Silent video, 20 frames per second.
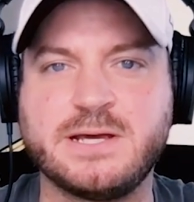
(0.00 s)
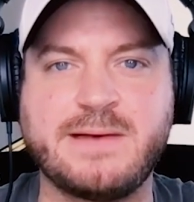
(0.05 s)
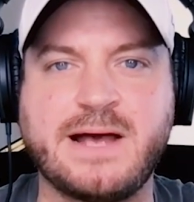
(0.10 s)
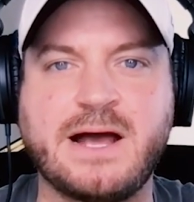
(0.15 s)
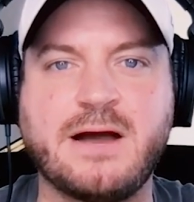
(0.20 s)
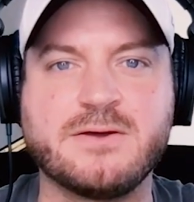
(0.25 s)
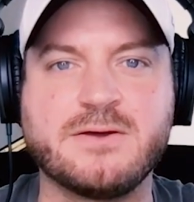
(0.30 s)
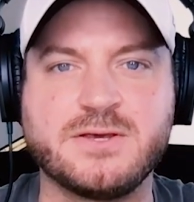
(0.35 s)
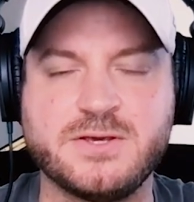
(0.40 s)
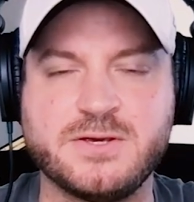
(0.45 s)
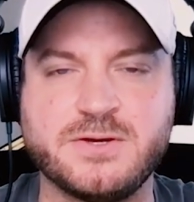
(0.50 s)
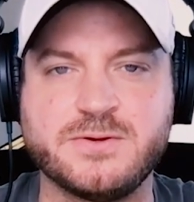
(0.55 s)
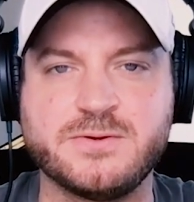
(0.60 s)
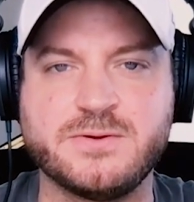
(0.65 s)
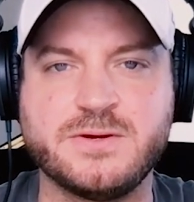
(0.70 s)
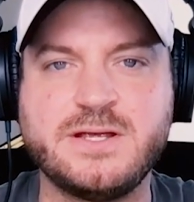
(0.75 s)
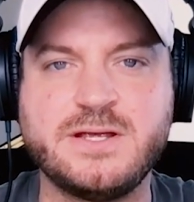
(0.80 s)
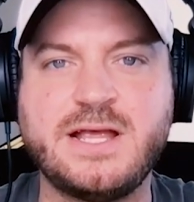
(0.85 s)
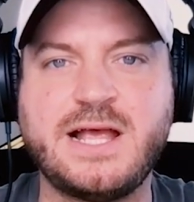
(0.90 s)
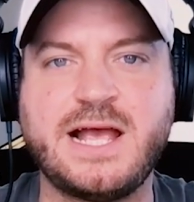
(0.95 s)
about
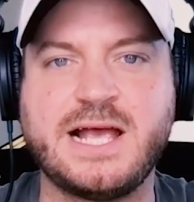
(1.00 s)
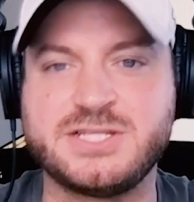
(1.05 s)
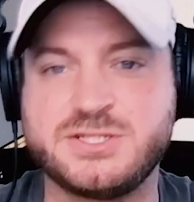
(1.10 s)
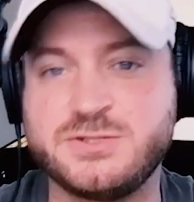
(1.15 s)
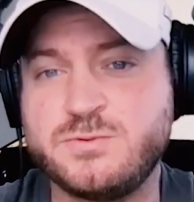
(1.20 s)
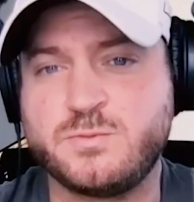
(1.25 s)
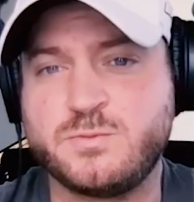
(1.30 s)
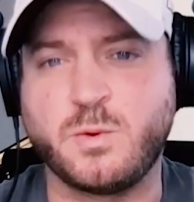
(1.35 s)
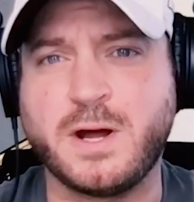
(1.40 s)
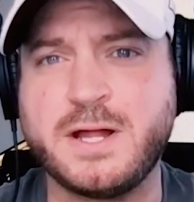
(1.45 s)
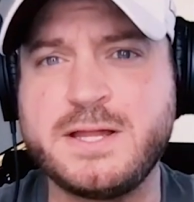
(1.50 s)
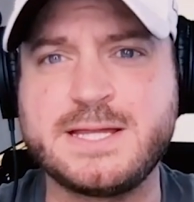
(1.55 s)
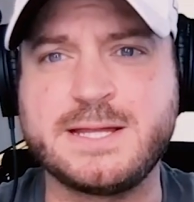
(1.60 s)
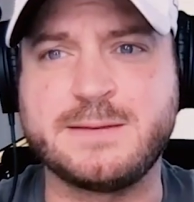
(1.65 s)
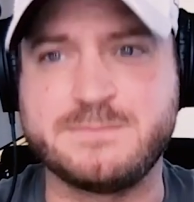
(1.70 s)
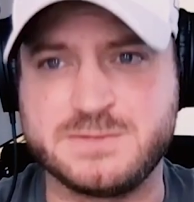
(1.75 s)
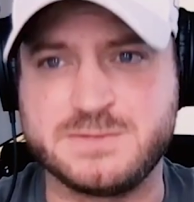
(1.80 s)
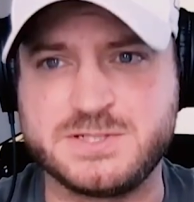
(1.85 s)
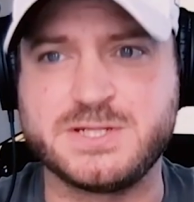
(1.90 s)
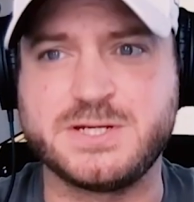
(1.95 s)
you as you'd want
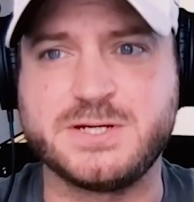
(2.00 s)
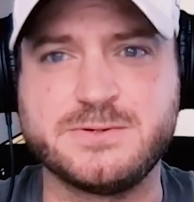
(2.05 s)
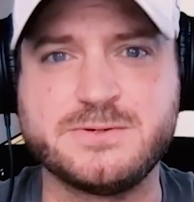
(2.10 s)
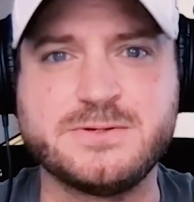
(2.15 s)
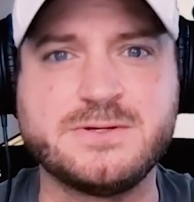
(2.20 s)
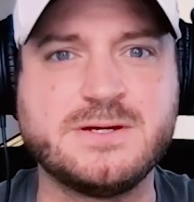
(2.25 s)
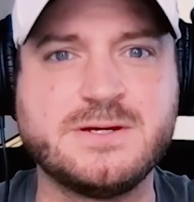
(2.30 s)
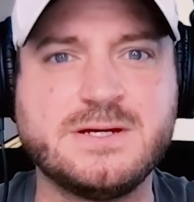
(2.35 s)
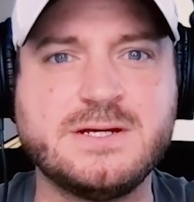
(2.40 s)
them to.